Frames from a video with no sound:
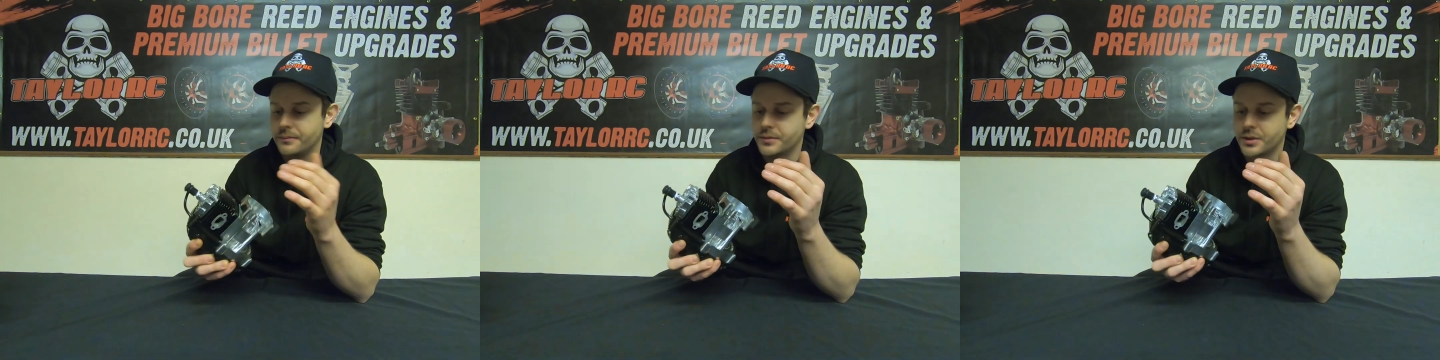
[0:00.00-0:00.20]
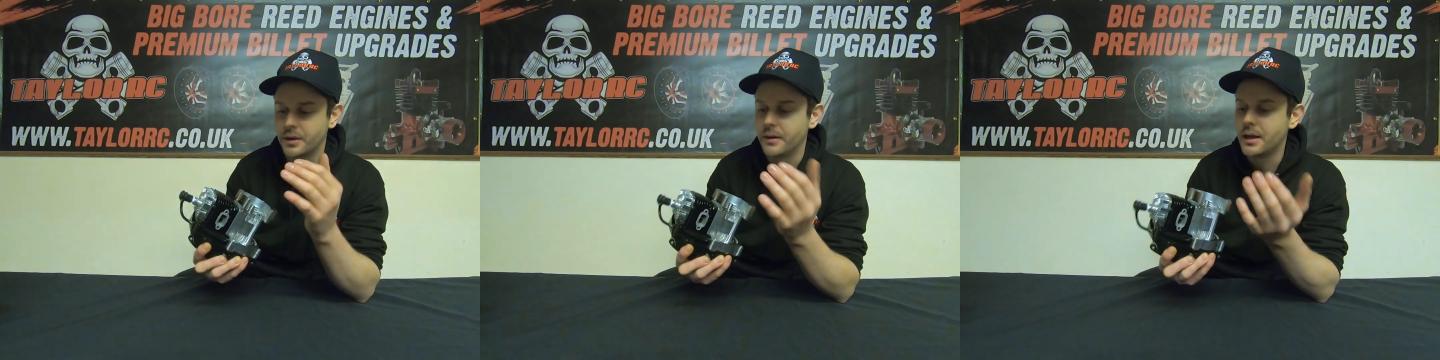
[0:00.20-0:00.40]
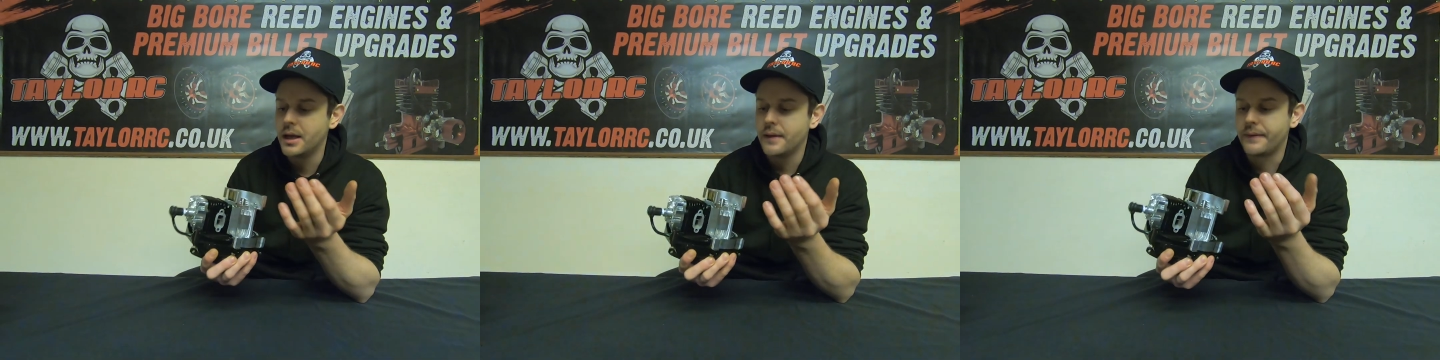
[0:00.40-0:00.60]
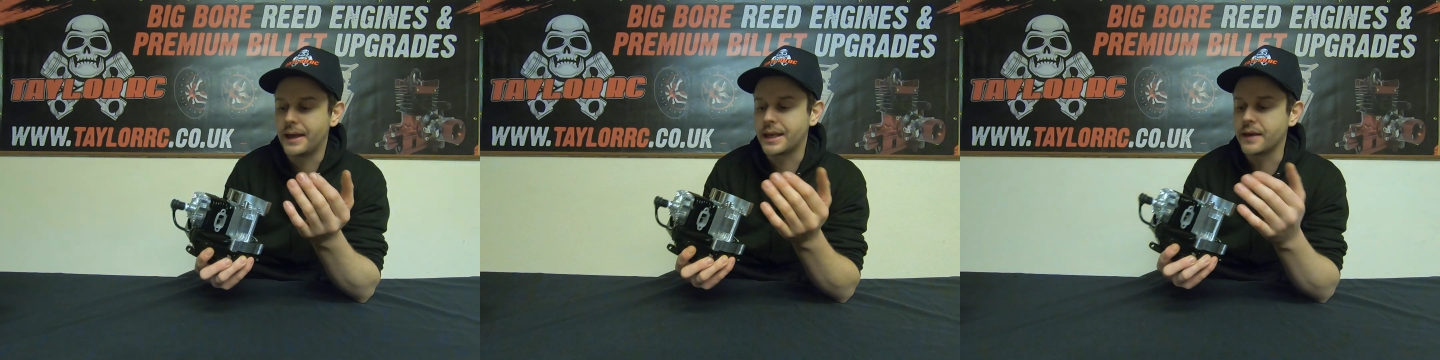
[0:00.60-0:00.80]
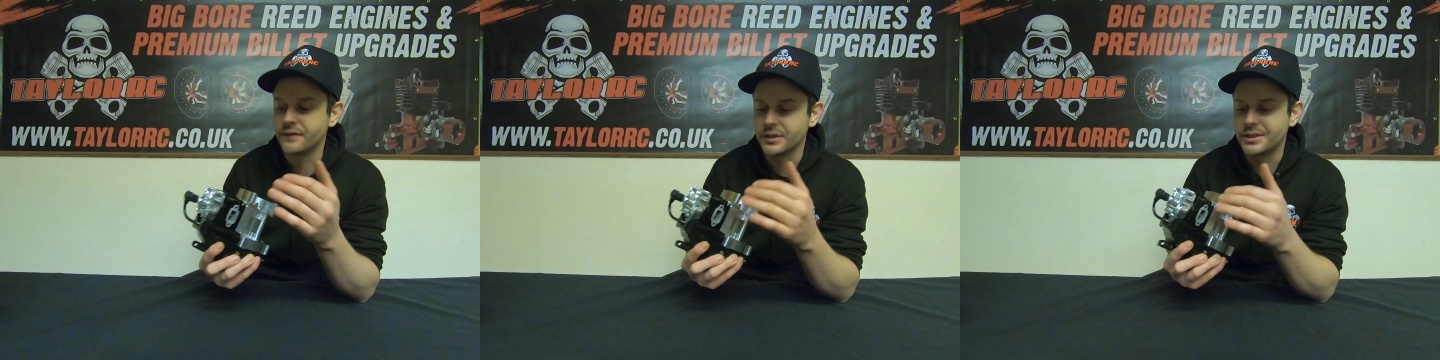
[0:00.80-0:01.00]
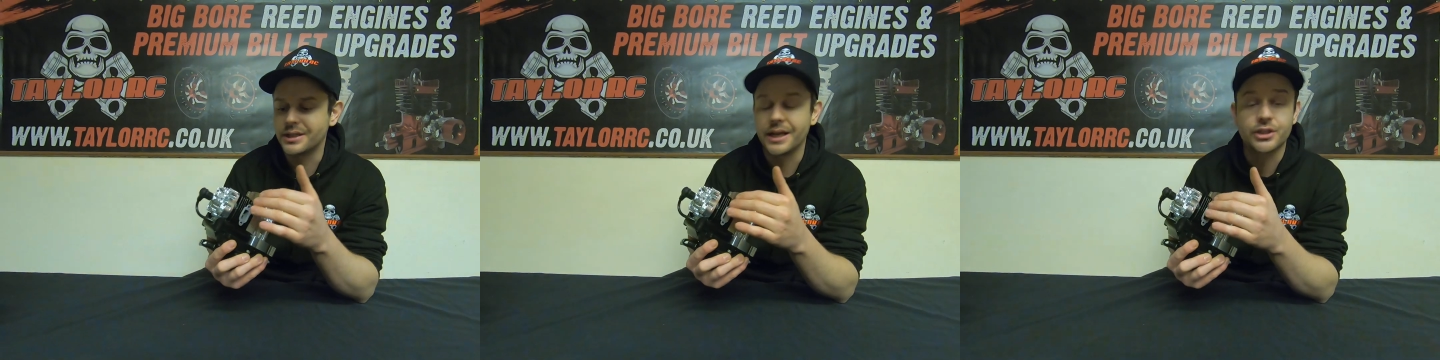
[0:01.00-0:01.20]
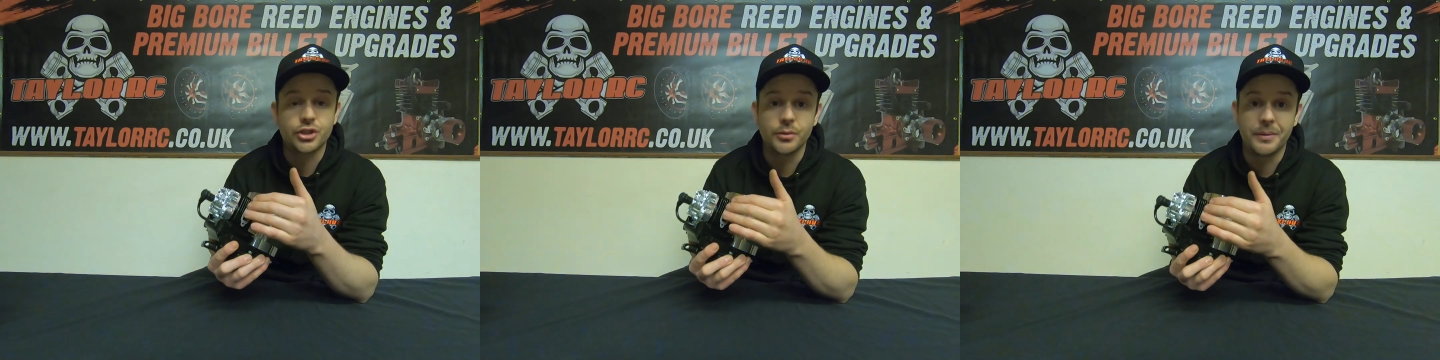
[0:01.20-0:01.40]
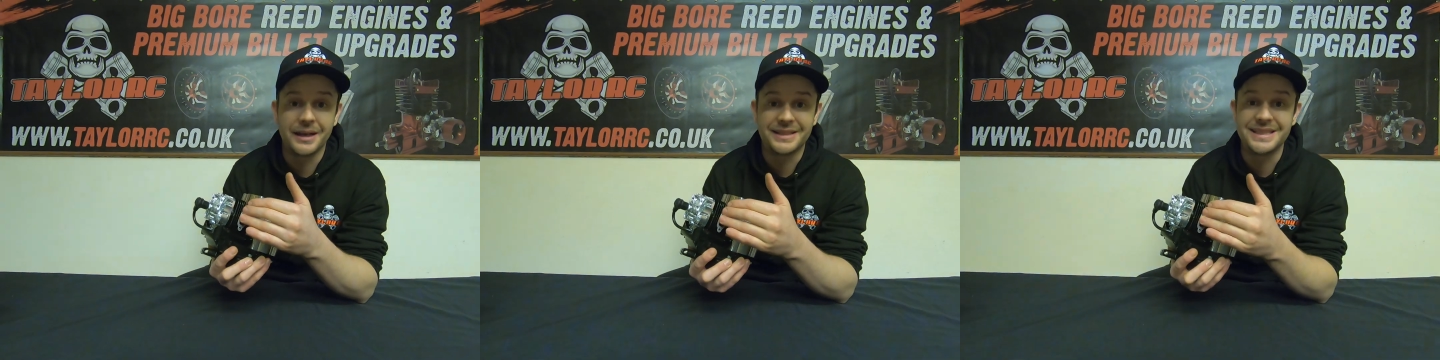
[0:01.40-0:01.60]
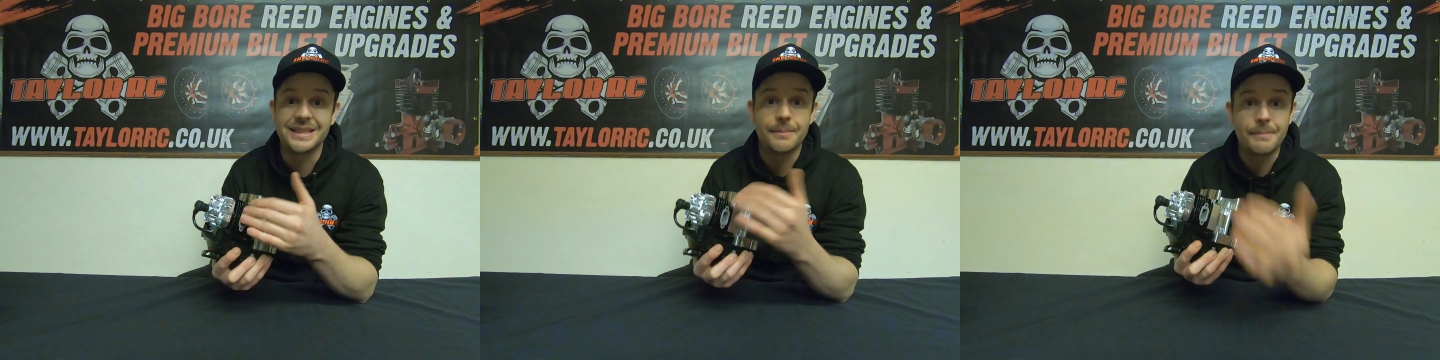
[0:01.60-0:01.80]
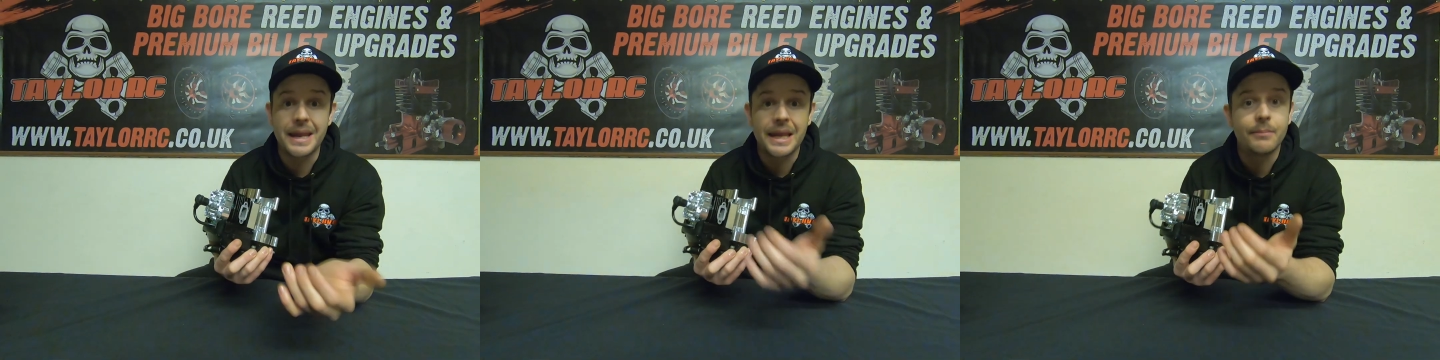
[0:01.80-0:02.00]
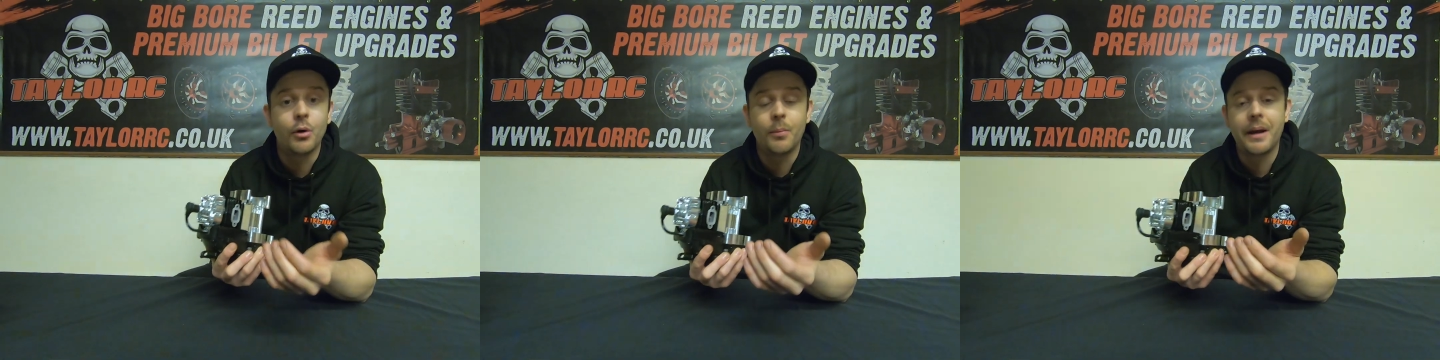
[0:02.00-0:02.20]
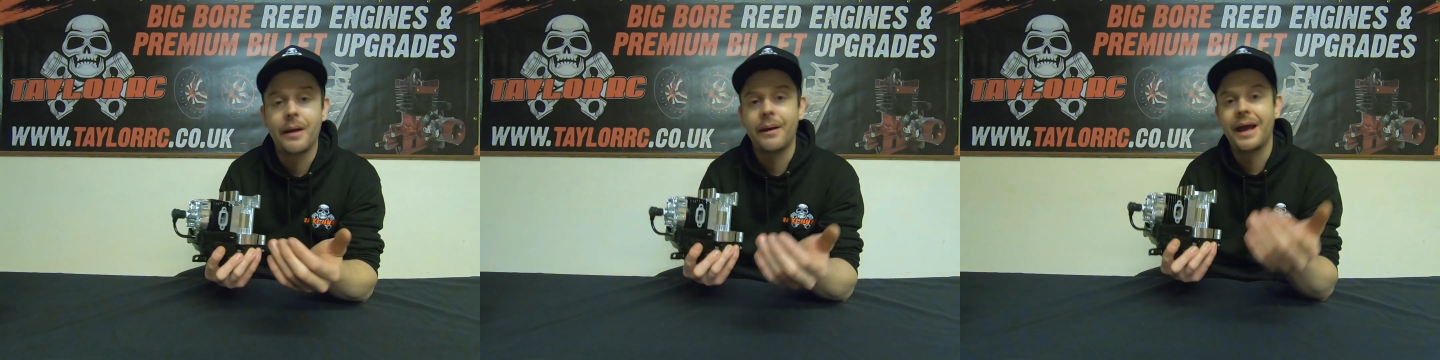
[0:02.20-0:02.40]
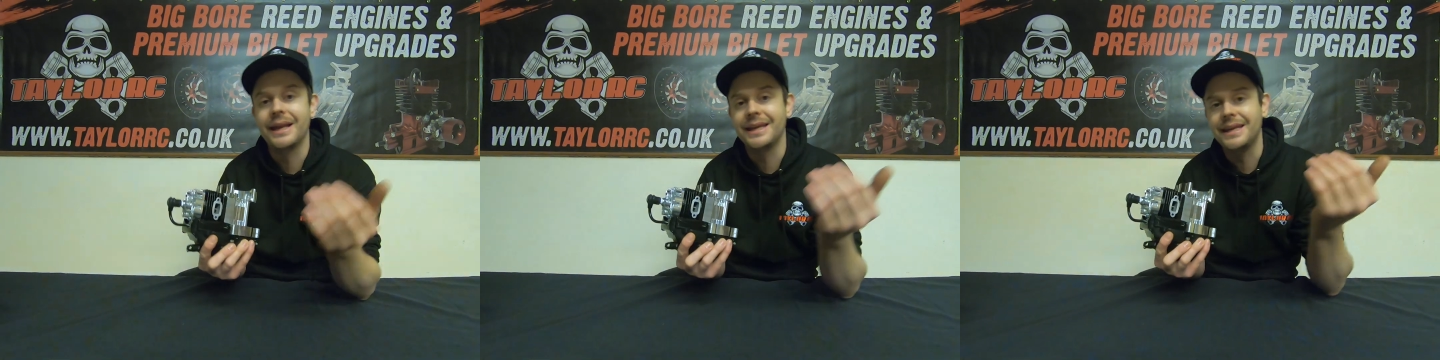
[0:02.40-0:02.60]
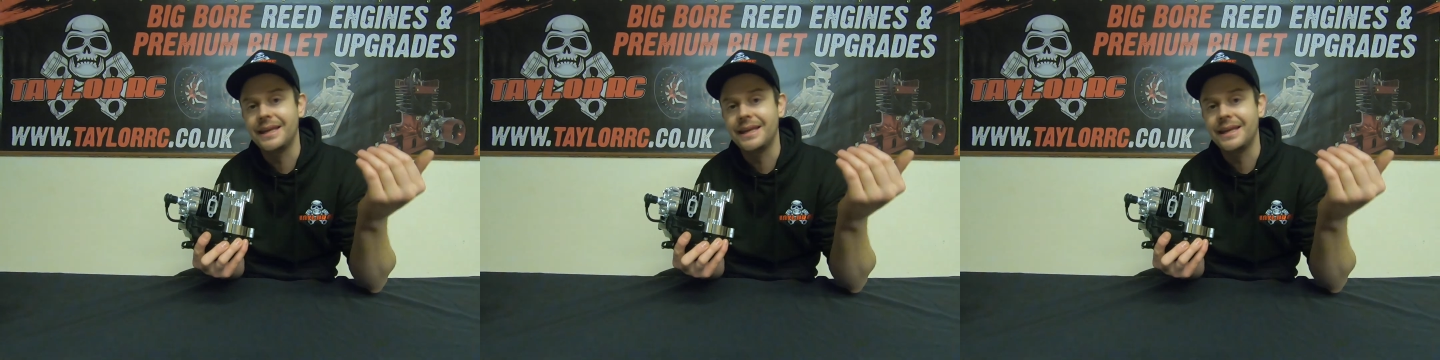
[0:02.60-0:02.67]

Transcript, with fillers: So that gives us an extra ability to make more power and